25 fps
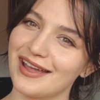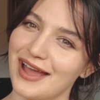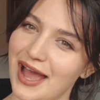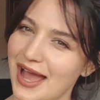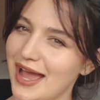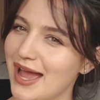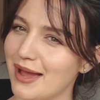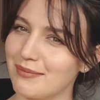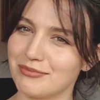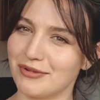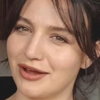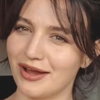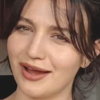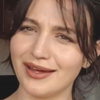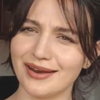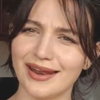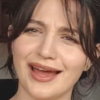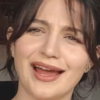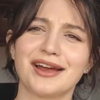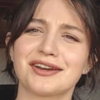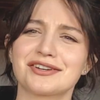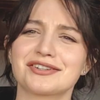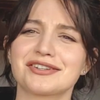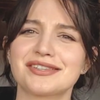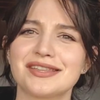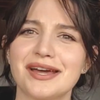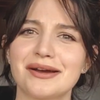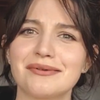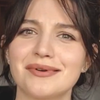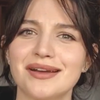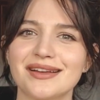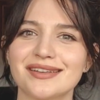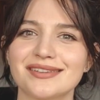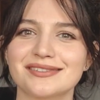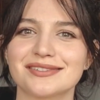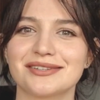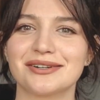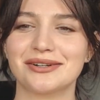am not actually that
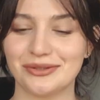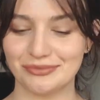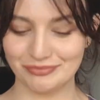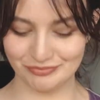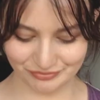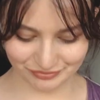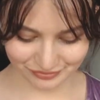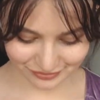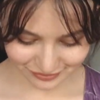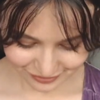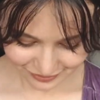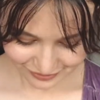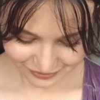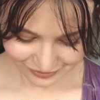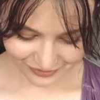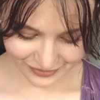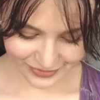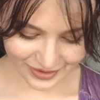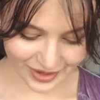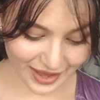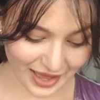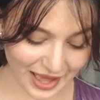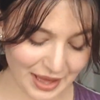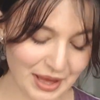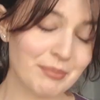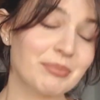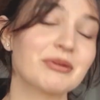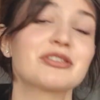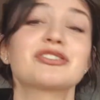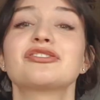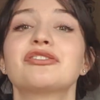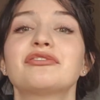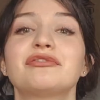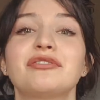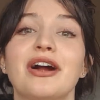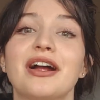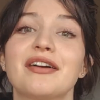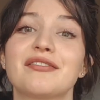way. But
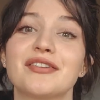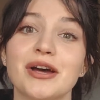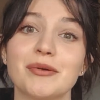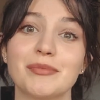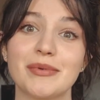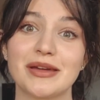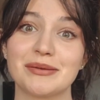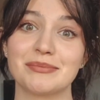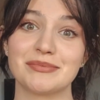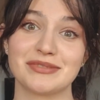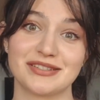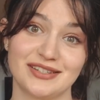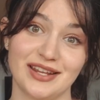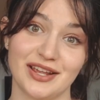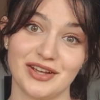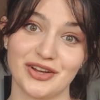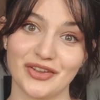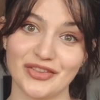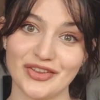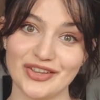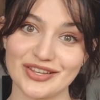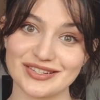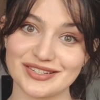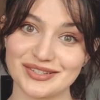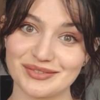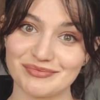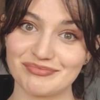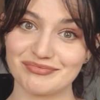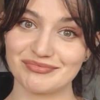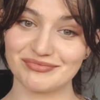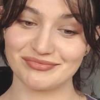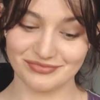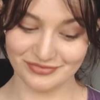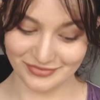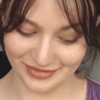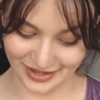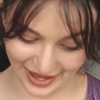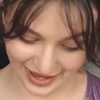so far I've not made a mistake on this
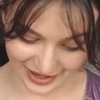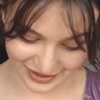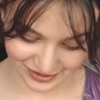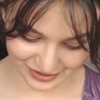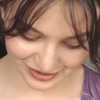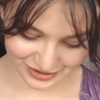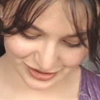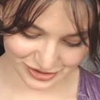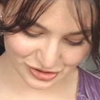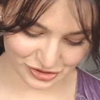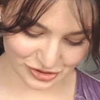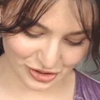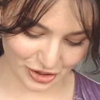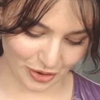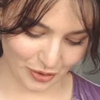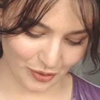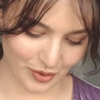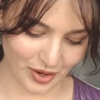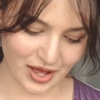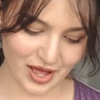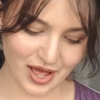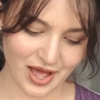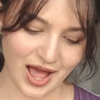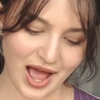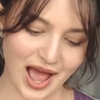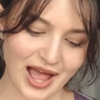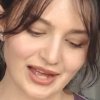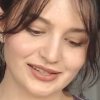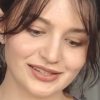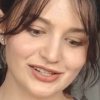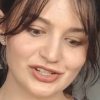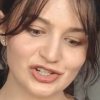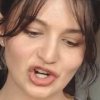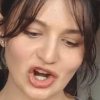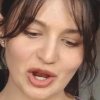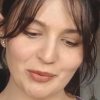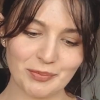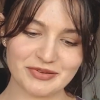yet. So I did
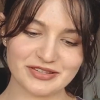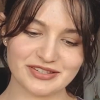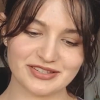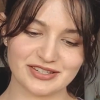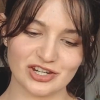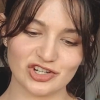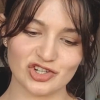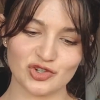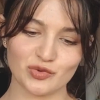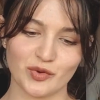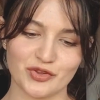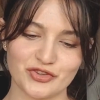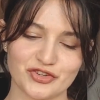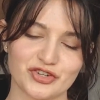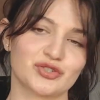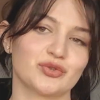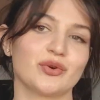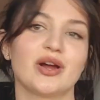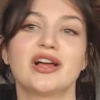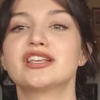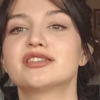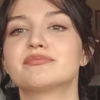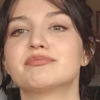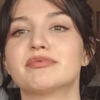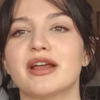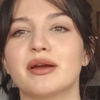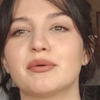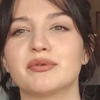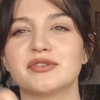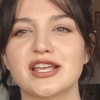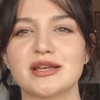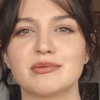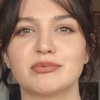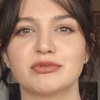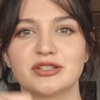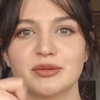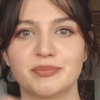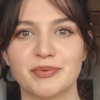drop a stitch once or twice, but I was
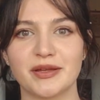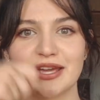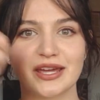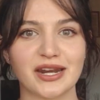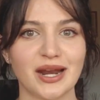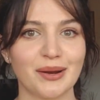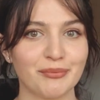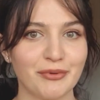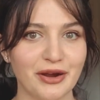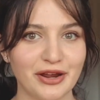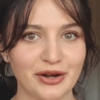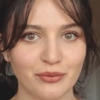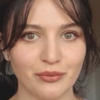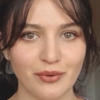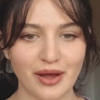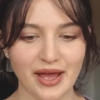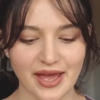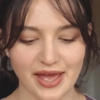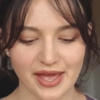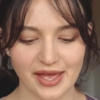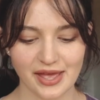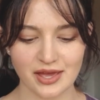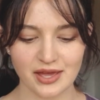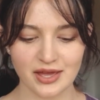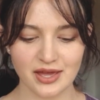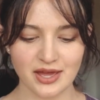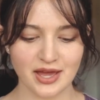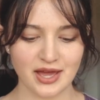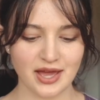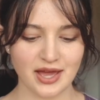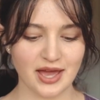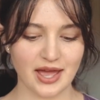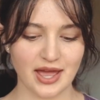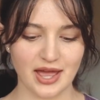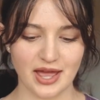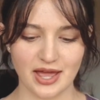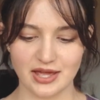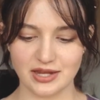able to pick it up right away
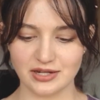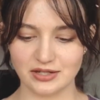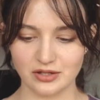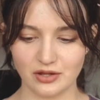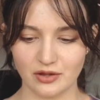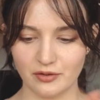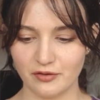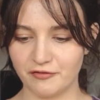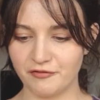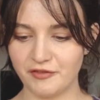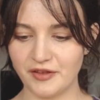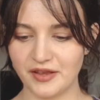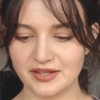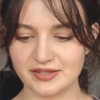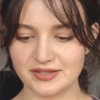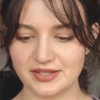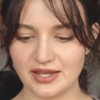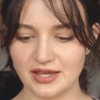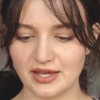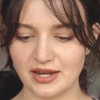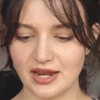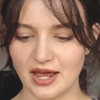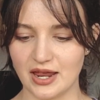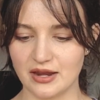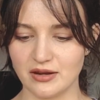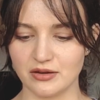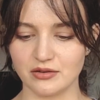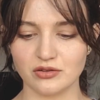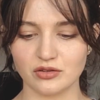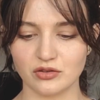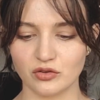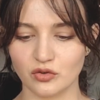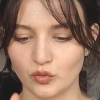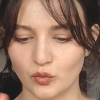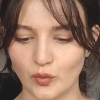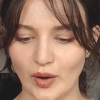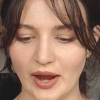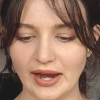and fix it and
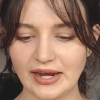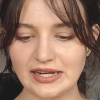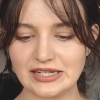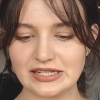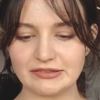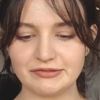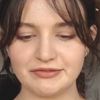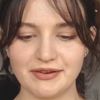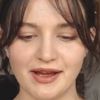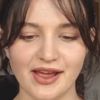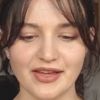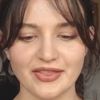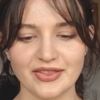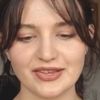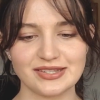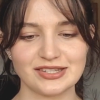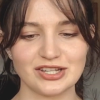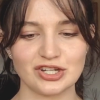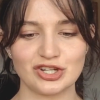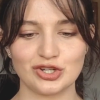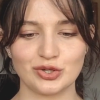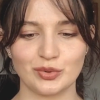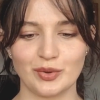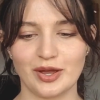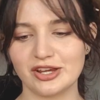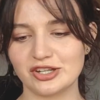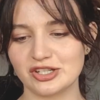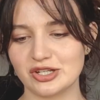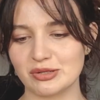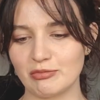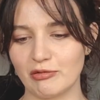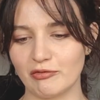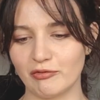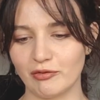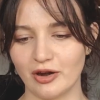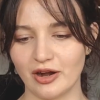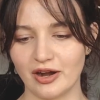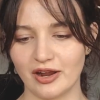rectify the situation
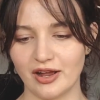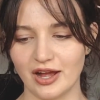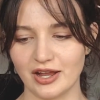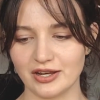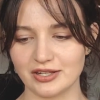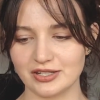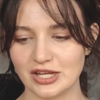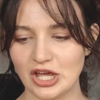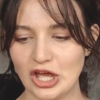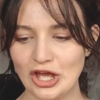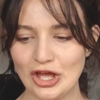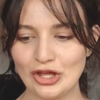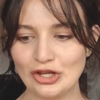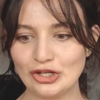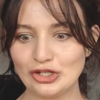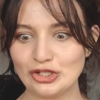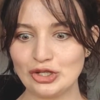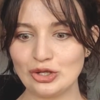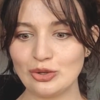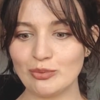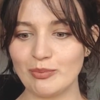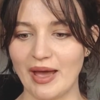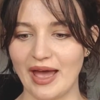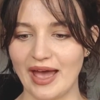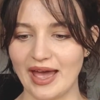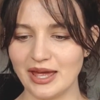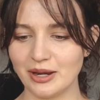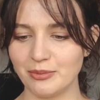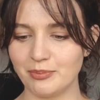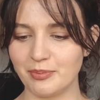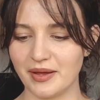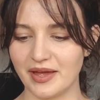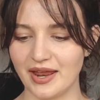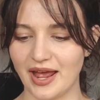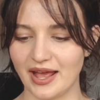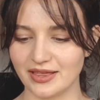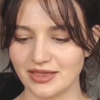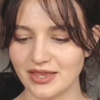before it got too bad.
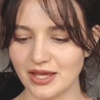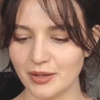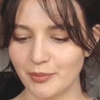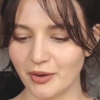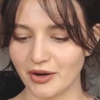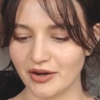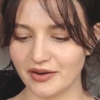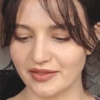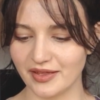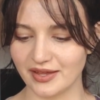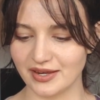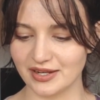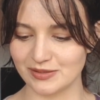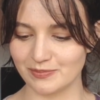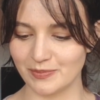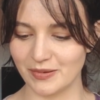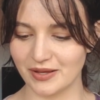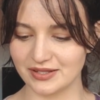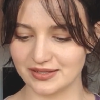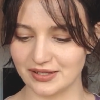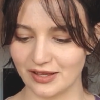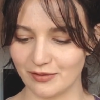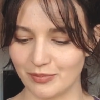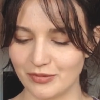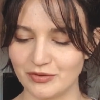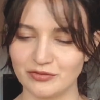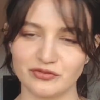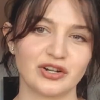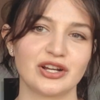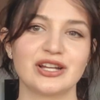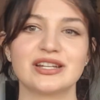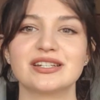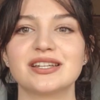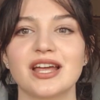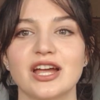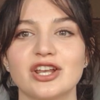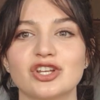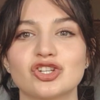But I think part of that is because I've been very
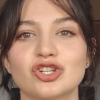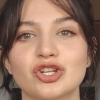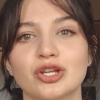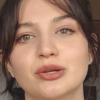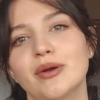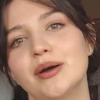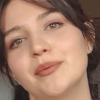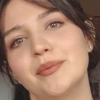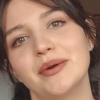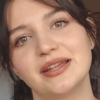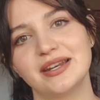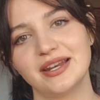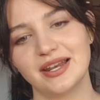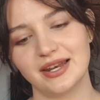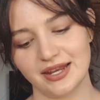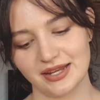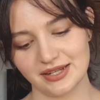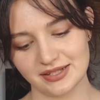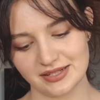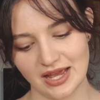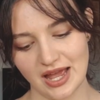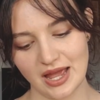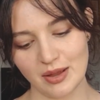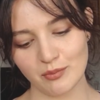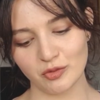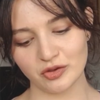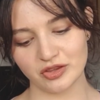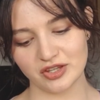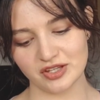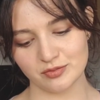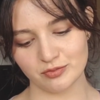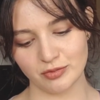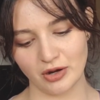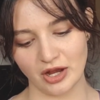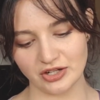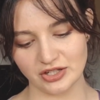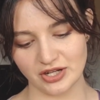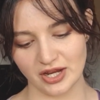intentional about my knitting time with this
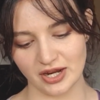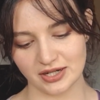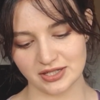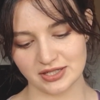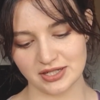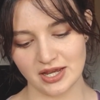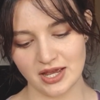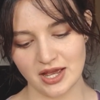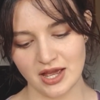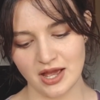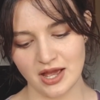project.